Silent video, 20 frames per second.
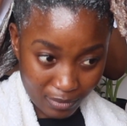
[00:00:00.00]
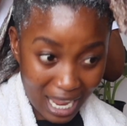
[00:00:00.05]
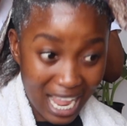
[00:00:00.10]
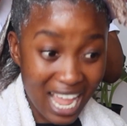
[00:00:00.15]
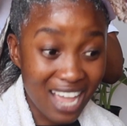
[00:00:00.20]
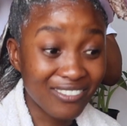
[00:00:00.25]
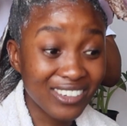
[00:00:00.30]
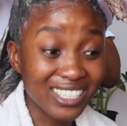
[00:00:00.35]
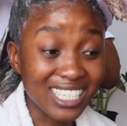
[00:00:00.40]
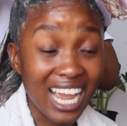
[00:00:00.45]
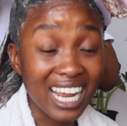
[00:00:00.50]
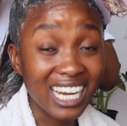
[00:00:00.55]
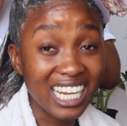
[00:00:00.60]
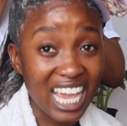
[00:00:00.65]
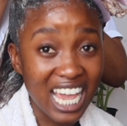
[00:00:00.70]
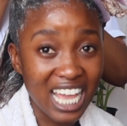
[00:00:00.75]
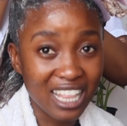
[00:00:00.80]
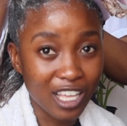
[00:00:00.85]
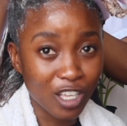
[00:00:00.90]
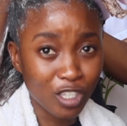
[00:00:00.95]
I have a
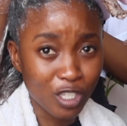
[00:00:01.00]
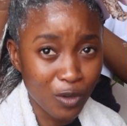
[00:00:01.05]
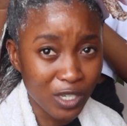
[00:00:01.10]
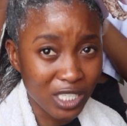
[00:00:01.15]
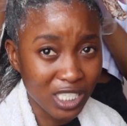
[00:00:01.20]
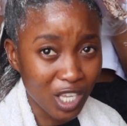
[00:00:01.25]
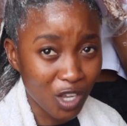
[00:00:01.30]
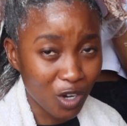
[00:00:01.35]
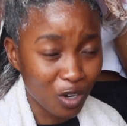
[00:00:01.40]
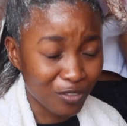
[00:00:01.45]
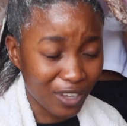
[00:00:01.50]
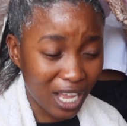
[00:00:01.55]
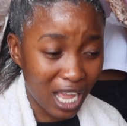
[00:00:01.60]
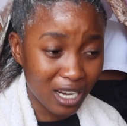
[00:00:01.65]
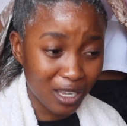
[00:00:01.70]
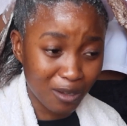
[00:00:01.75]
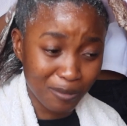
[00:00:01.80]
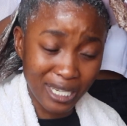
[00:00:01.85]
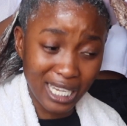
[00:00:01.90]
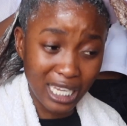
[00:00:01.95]
tiny head, that's why I was scared of
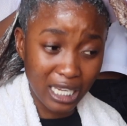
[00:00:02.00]
cutting my